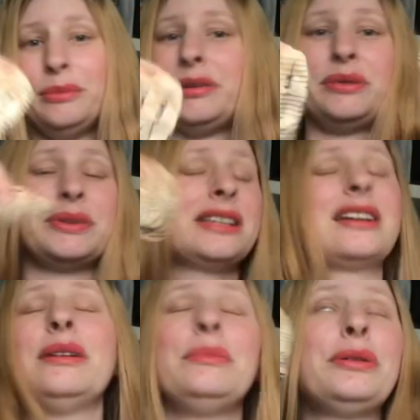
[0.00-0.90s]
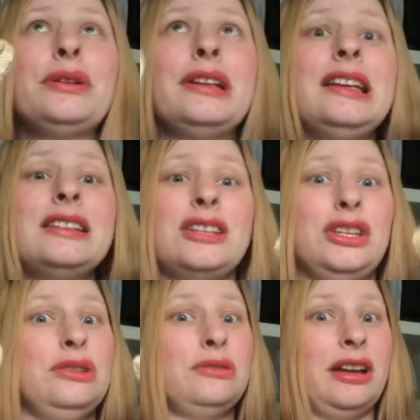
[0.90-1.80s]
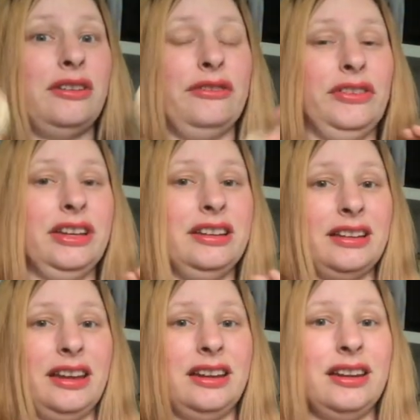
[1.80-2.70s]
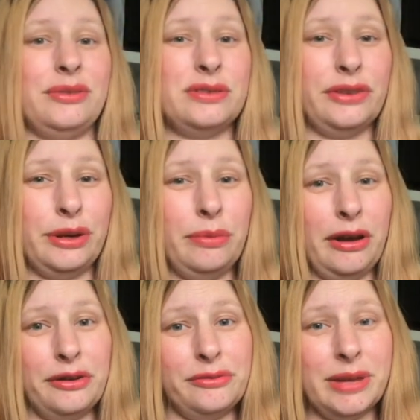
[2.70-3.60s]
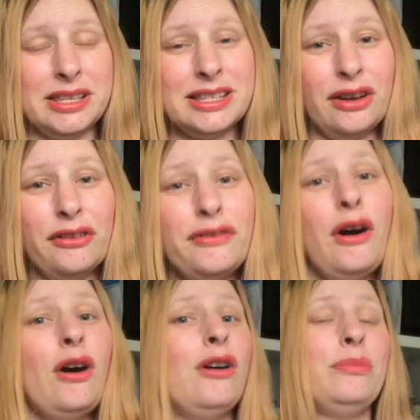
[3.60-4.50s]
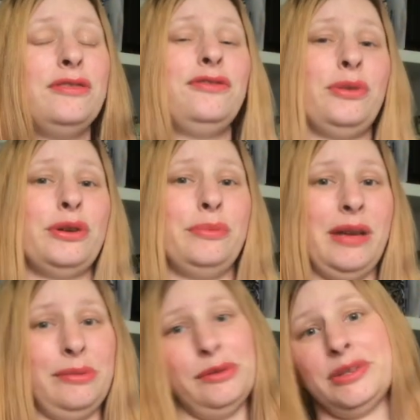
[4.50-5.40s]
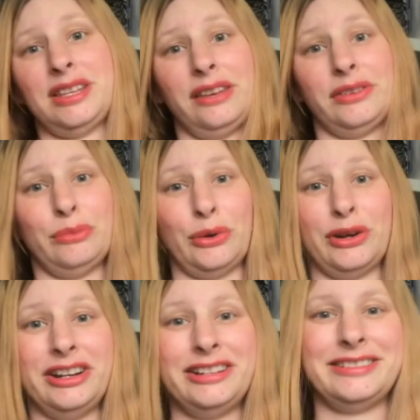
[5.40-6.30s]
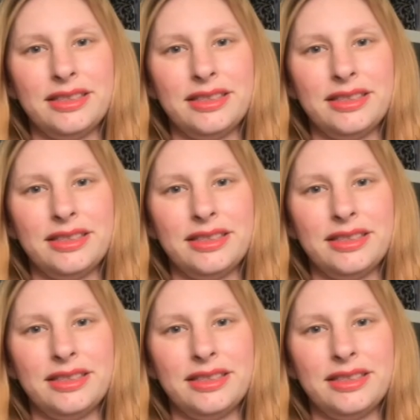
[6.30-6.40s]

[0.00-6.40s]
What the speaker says: But it was a complete cute outfit, and I was very proud of myself, all before baby was even born.